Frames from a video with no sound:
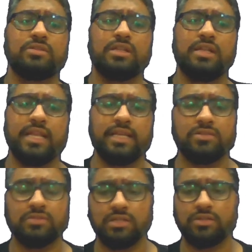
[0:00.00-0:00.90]

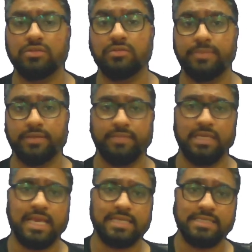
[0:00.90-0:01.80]
link to the group.
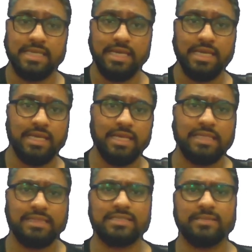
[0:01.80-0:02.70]
Yes, this